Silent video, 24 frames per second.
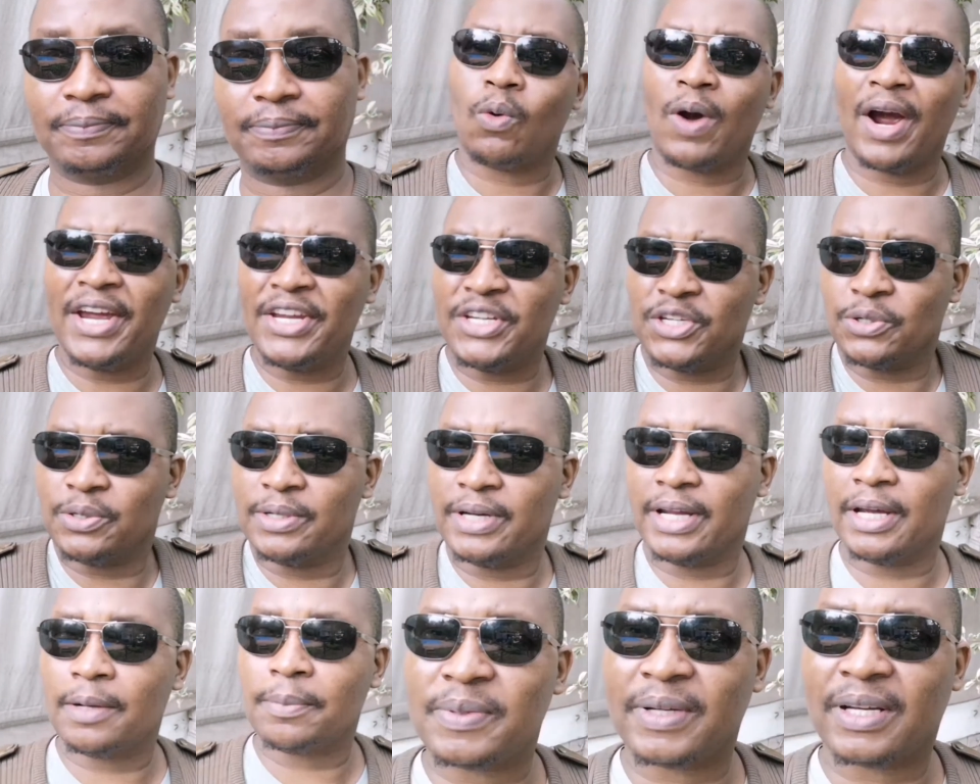Why
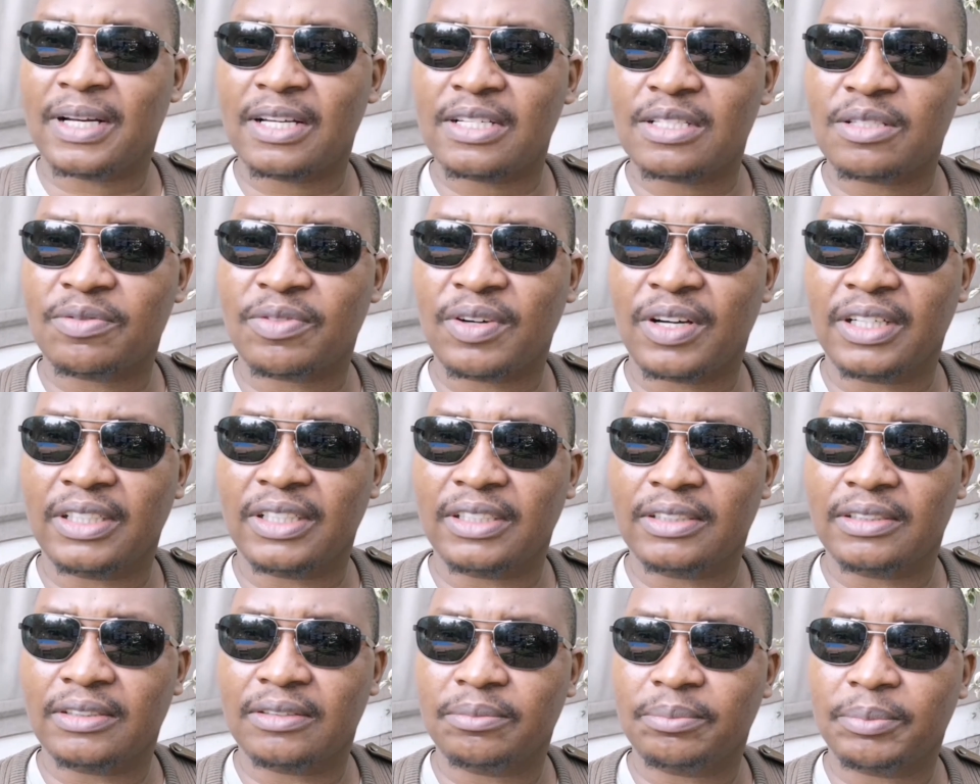should this be classified?
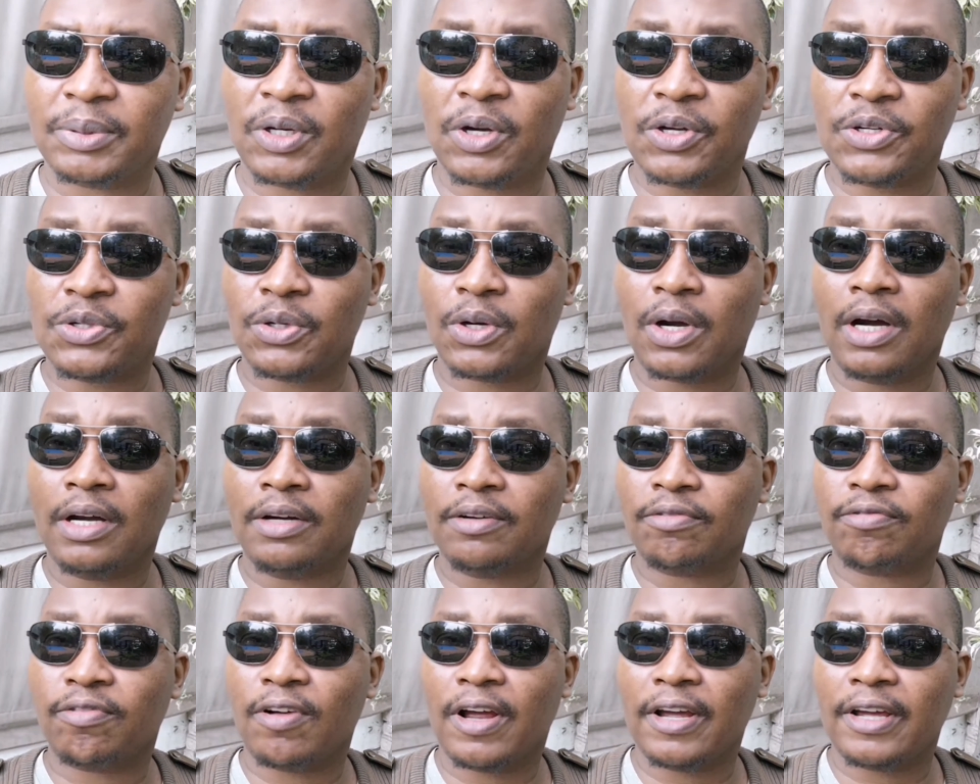Because you
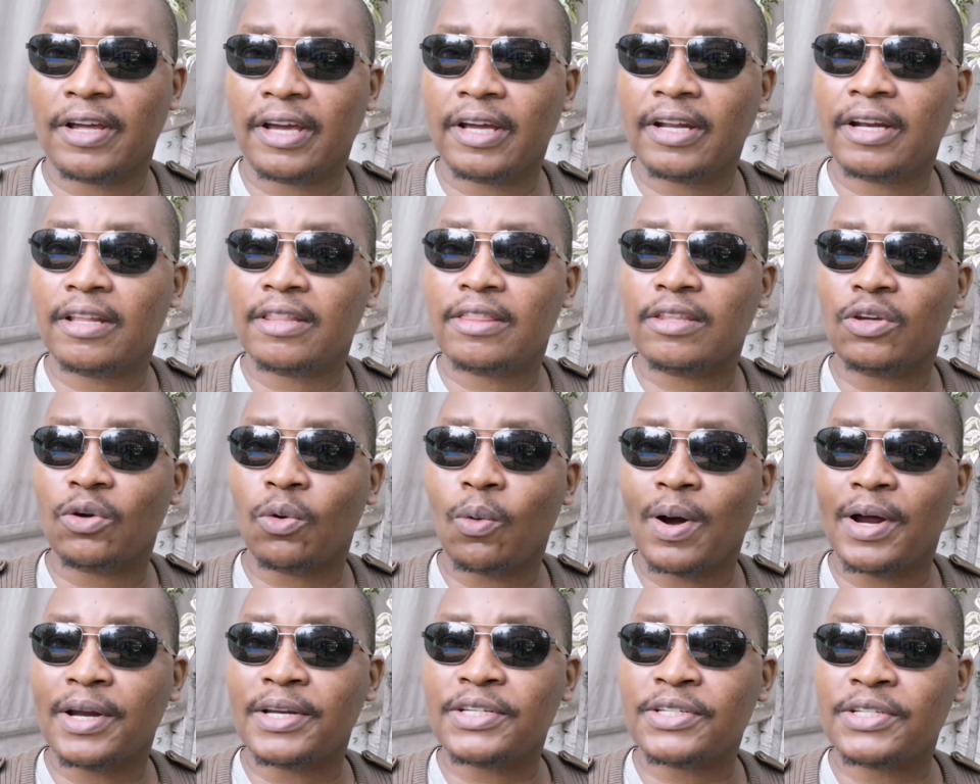can't fly anything
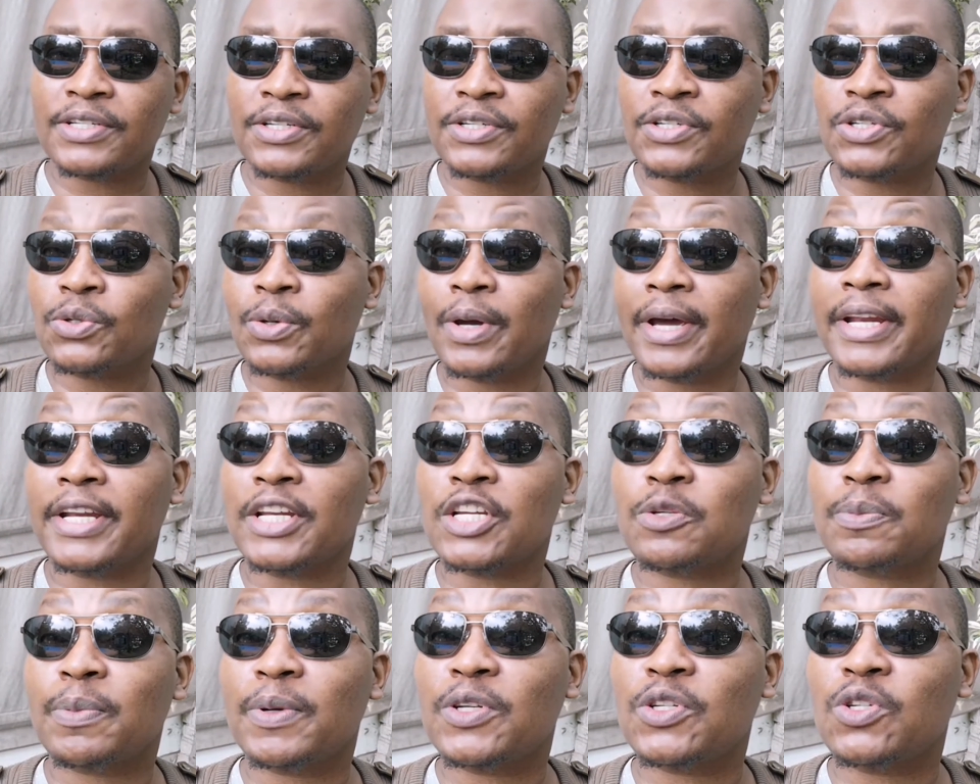you want into any
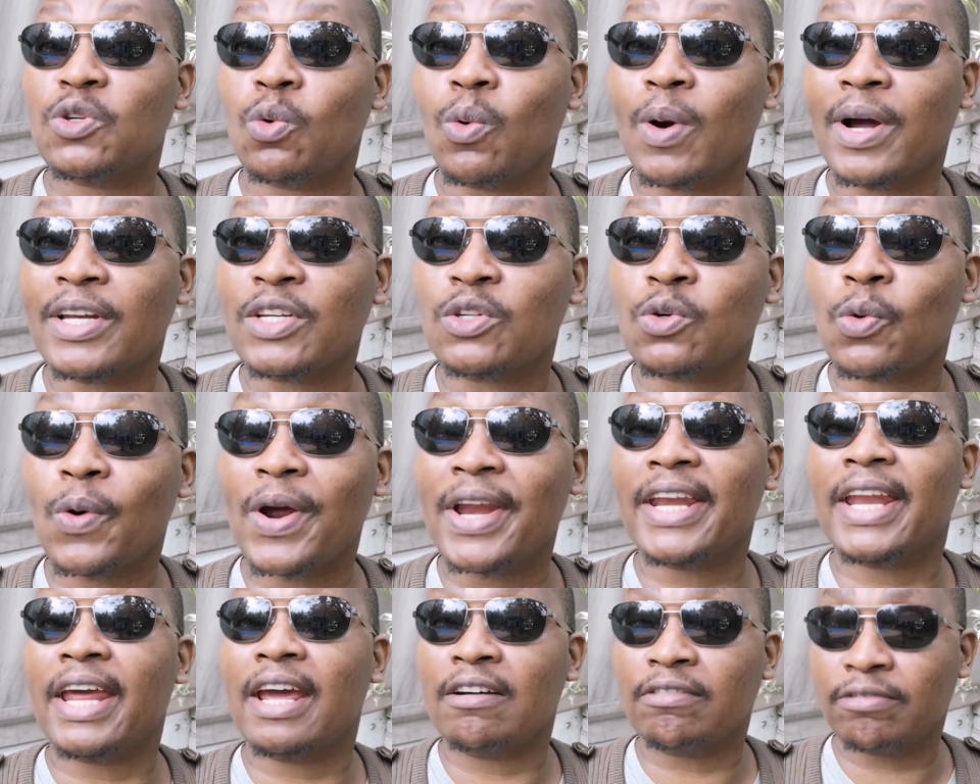airspace you want,
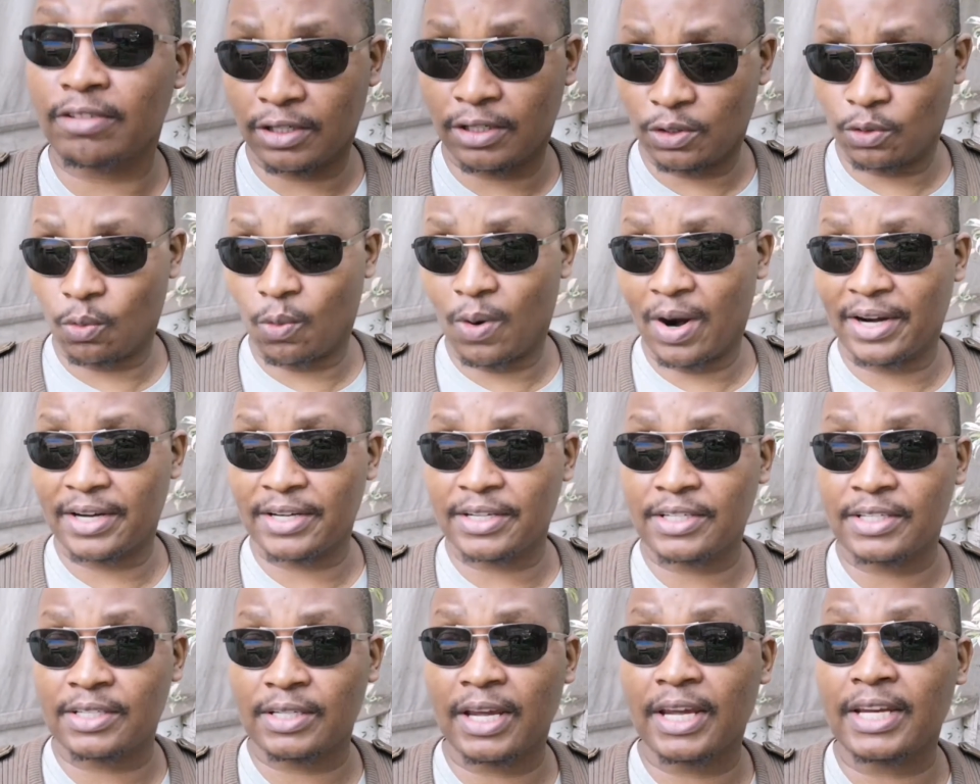whenever you
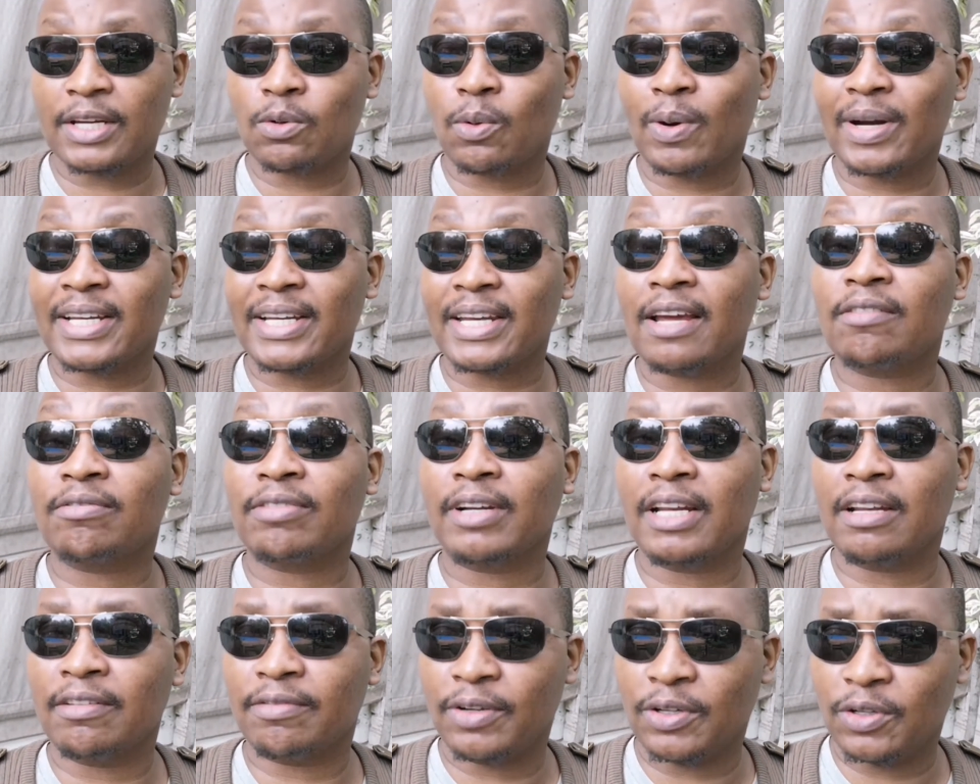want, at
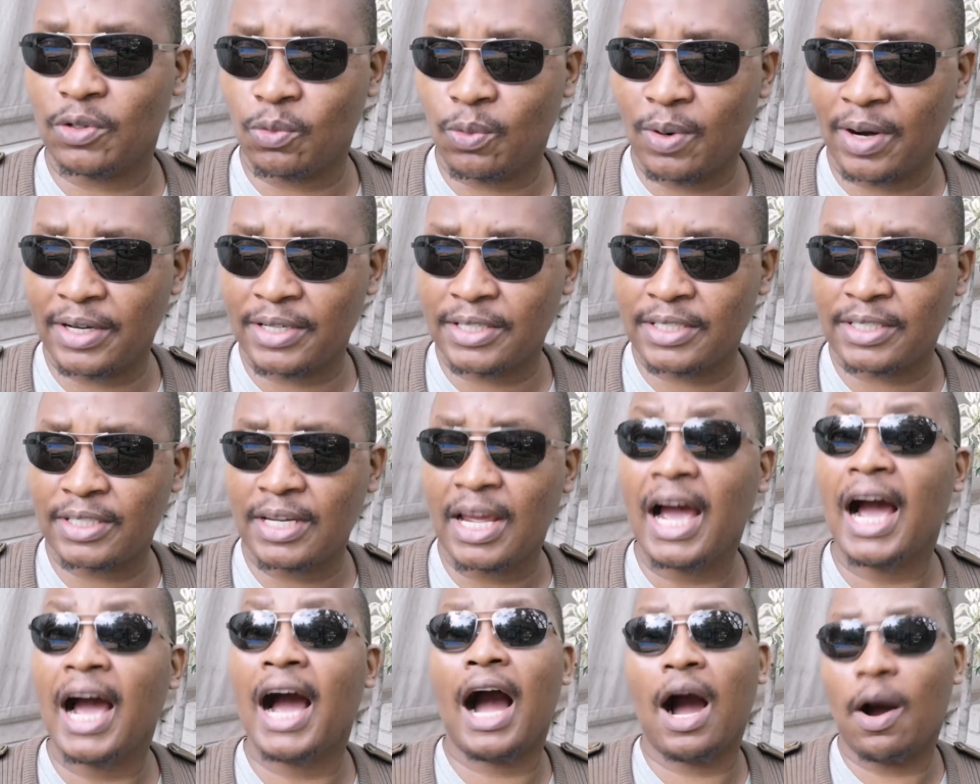whatever level you want,
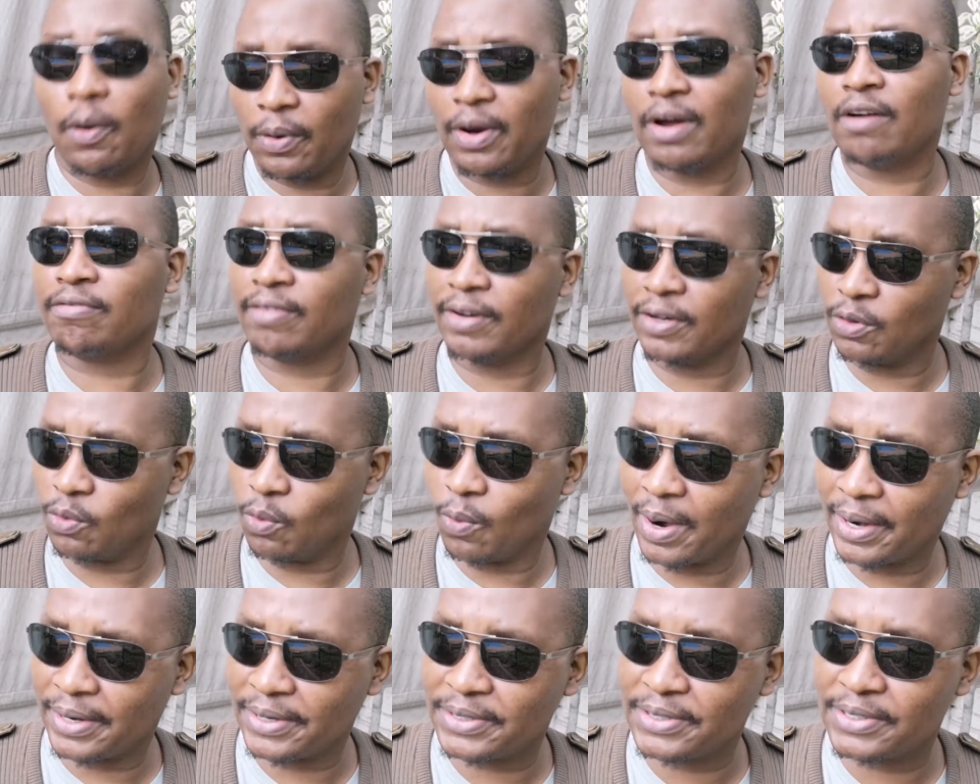however you
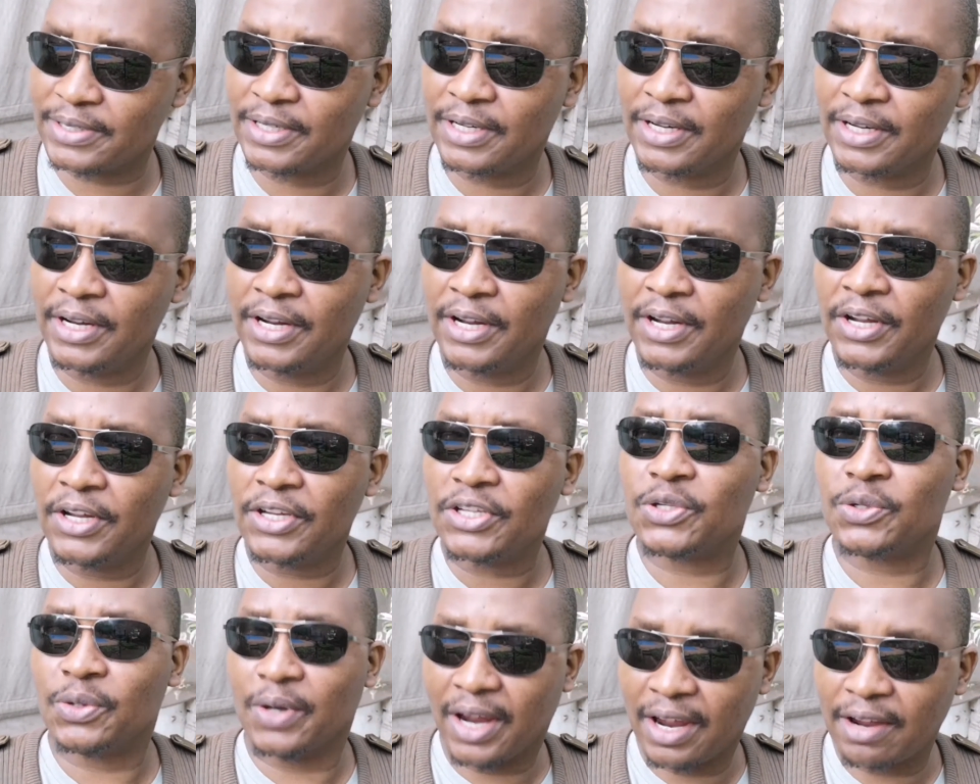want.
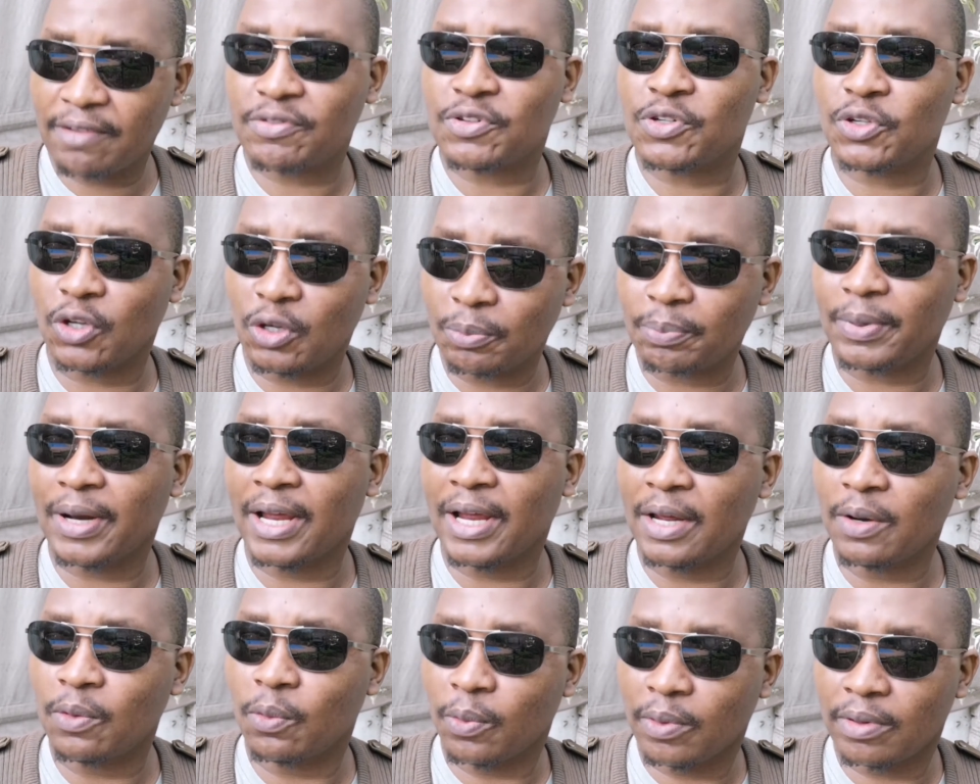You have to
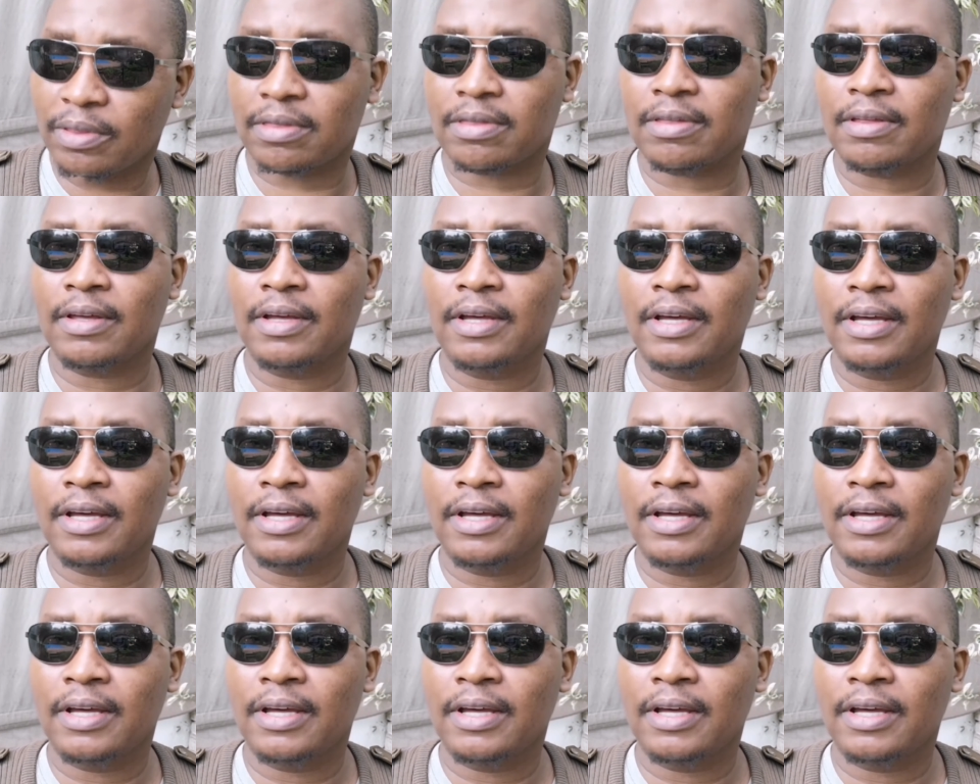comply with